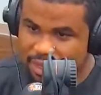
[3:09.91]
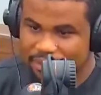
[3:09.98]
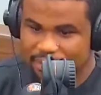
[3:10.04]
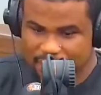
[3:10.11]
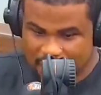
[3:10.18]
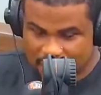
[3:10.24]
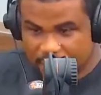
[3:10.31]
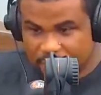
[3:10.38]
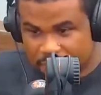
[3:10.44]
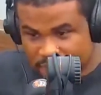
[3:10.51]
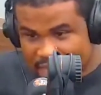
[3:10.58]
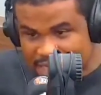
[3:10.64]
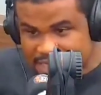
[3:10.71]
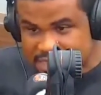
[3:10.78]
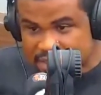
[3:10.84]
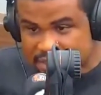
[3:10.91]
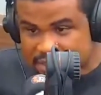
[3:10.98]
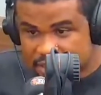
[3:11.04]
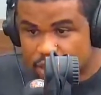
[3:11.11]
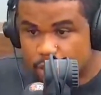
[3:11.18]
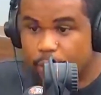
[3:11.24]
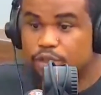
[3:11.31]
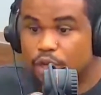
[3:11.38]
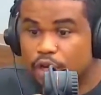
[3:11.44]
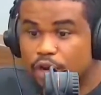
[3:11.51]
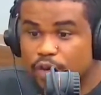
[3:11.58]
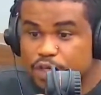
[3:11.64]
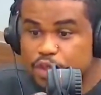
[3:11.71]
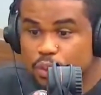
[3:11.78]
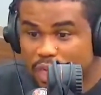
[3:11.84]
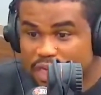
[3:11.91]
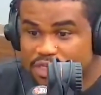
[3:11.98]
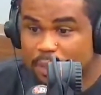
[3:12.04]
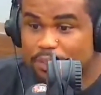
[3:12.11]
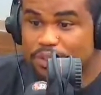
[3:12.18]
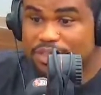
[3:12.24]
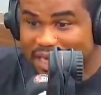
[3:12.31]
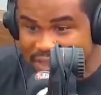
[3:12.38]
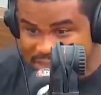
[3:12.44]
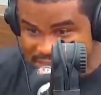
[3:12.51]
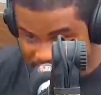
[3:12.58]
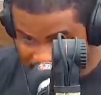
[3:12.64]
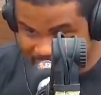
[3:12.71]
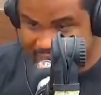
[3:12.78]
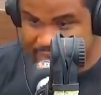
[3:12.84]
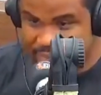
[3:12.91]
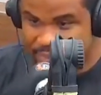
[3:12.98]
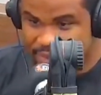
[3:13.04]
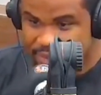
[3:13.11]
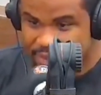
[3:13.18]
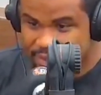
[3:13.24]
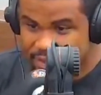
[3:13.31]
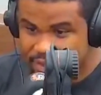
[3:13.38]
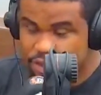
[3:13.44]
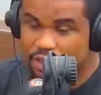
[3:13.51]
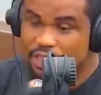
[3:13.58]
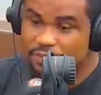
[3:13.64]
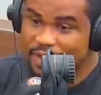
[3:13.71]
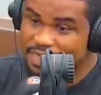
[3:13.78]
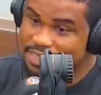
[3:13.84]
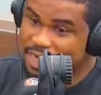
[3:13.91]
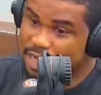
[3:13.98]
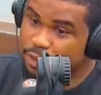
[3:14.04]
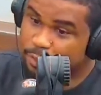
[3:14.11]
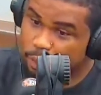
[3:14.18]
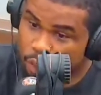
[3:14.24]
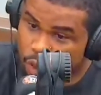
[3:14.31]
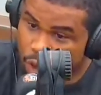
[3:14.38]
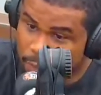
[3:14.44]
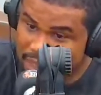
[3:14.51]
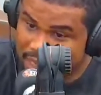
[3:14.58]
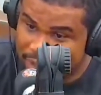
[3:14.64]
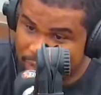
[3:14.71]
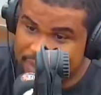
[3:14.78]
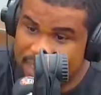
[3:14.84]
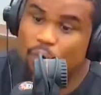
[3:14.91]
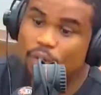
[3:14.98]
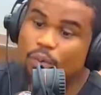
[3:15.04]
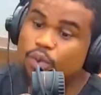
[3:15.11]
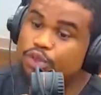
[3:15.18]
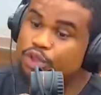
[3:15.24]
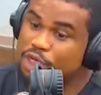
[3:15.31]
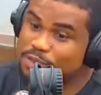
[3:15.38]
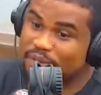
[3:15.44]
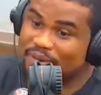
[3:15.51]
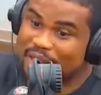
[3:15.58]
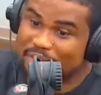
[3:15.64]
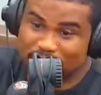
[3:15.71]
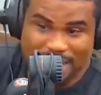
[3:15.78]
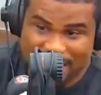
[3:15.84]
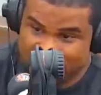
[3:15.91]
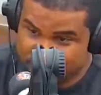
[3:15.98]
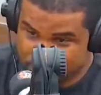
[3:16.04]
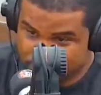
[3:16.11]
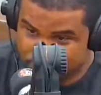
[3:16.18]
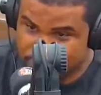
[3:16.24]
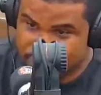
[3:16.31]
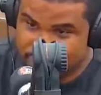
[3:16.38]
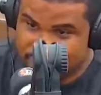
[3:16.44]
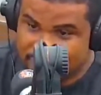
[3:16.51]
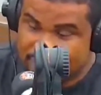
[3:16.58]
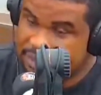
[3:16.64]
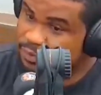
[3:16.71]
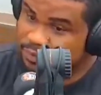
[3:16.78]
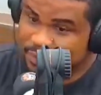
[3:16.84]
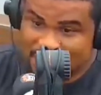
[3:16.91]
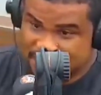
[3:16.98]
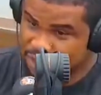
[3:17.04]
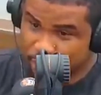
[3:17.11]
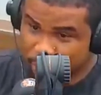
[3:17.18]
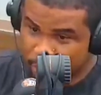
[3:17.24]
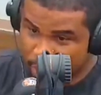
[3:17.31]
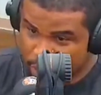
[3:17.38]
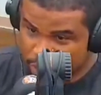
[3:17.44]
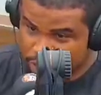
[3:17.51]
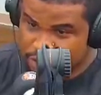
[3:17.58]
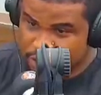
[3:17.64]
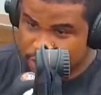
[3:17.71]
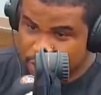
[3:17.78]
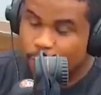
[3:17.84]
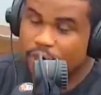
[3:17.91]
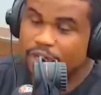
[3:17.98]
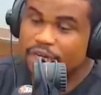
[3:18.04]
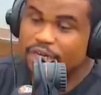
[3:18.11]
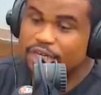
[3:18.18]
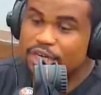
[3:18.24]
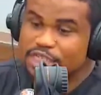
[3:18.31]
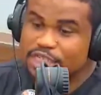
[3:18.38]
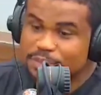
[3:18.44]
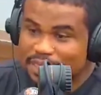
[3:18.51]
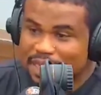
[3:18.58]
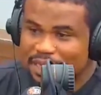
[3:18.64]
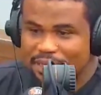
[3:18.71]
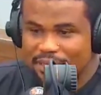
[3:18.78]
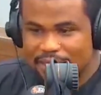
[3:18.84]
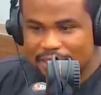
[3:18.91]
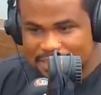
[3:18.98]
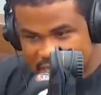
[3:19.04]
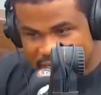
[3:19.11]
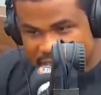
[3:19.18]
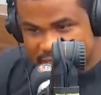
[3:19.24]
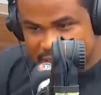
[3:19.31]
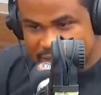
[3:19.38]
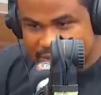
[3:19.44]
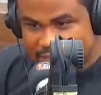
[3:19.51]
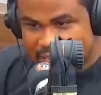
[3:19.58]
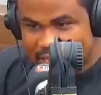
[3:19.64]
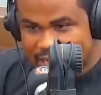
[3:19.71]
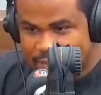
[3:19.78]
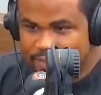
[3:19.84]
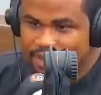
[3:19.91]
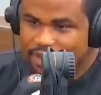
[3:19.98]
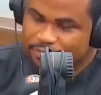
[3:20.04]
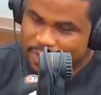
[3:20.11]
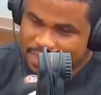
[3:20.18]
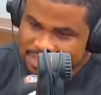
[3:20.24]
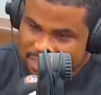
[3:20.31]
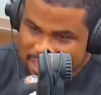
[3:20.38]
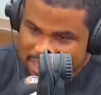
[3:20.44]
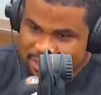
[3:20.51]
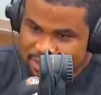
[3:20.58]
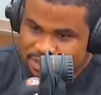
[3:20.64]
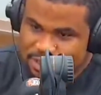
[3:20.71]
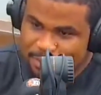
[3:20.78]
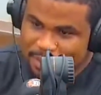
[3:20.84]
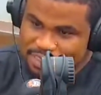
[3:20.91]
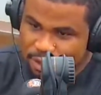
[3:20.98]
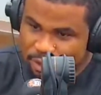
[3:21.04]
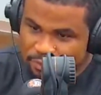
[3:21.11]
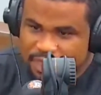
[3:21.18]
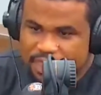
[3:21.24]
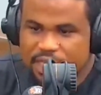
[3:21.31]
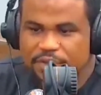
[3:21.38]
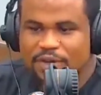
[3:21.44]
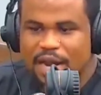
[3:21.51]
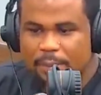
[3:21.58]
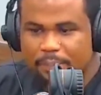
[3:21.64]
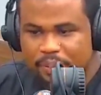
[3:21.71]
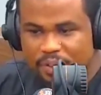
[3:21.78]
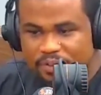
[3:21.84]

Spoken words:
They have a bigger seat, but all of us will get to Abuja at the same time. The only difference is that people will come down, then we'll just be right behind you. The difference is not much, but they just make that is checking in time. First class customers come, they give you that